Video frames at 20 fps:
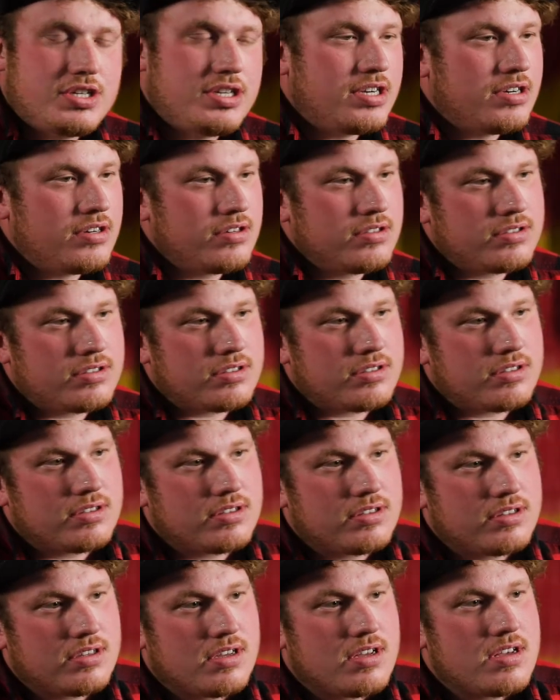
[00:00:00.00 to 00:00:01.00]
years.
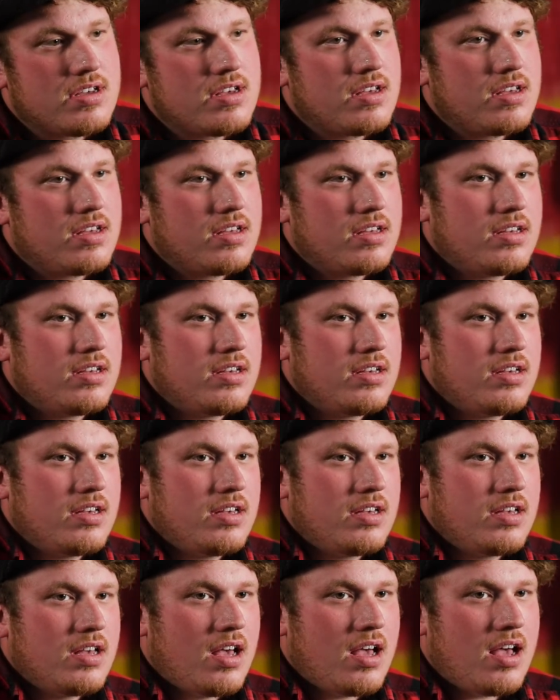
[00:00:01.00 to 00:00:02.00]

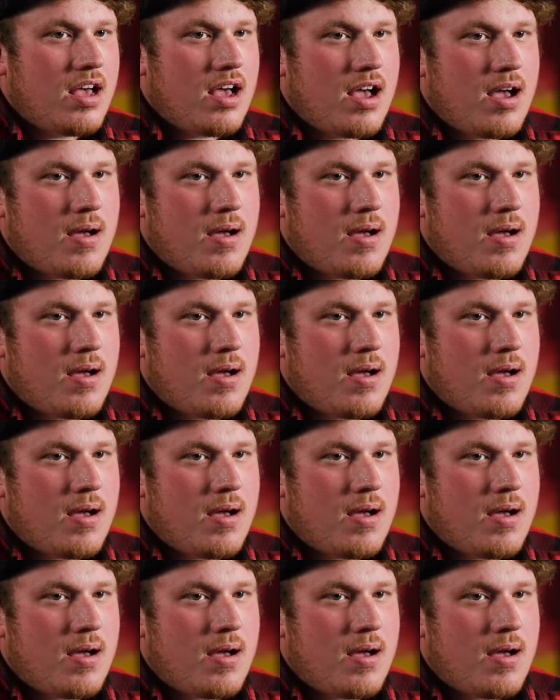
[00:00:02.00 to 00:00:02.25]
But